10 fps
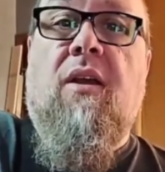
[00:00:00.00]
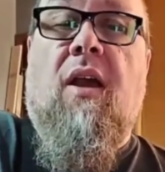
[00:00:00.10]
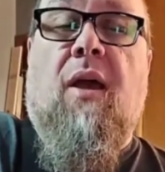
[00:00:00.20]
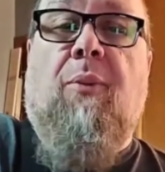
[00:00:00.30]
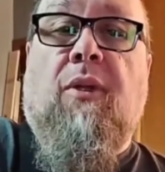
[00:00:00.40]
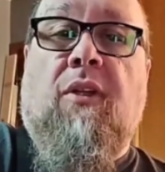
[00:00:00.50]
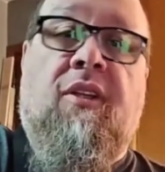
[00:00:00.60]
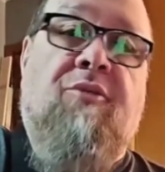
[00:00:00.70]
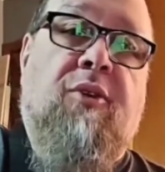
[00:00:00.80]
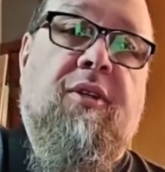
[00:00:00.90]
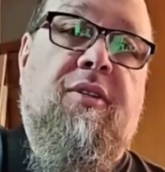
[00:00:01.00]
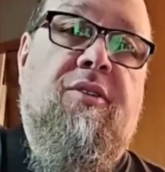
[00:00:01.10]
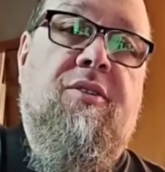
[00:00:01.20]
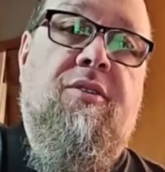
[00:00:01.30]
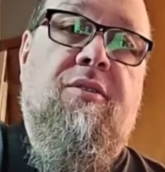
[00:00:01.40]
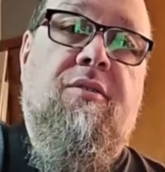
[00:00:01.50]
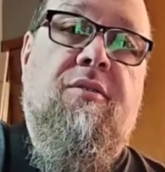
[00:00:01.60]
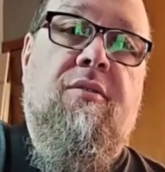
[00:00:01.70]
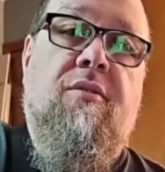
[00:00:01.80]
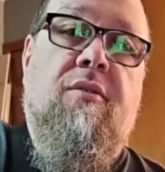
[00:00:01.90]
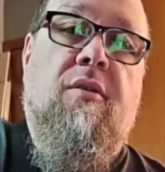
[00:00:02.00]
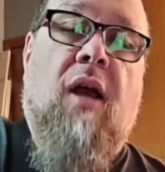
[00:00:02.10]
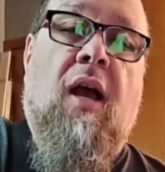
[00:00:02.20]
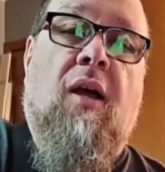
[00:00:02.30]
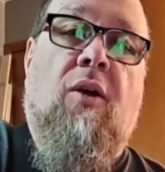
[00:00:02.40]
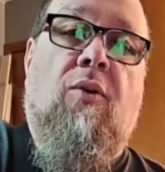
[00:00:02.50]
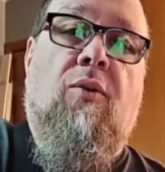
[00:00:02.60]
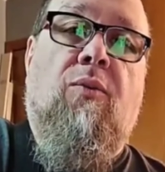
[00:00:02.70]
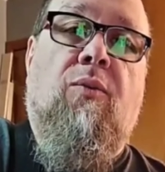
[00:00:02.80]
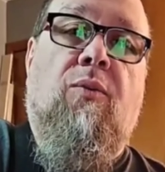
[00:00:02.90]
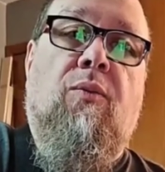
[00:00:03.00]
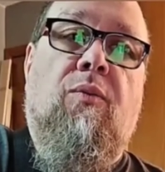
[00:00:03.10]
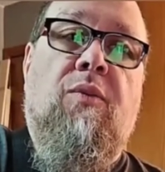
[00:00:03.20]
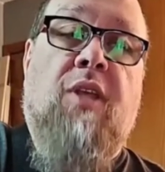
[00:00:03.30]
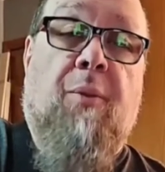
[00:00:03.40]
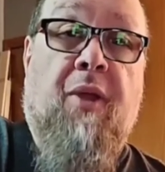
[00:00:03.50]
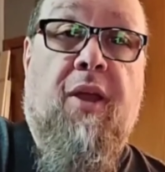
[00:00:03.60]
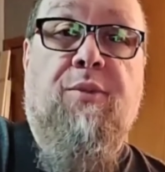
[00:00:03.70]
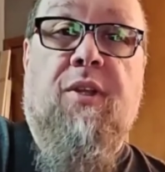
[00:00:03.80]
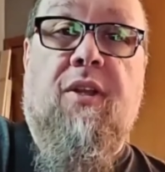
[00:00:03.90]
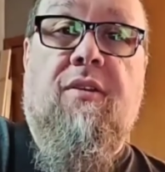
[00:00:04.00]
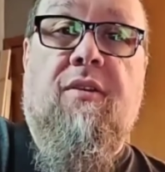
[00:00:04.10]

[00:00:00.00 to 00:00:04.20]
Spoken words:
I put a little different set of pickups in it.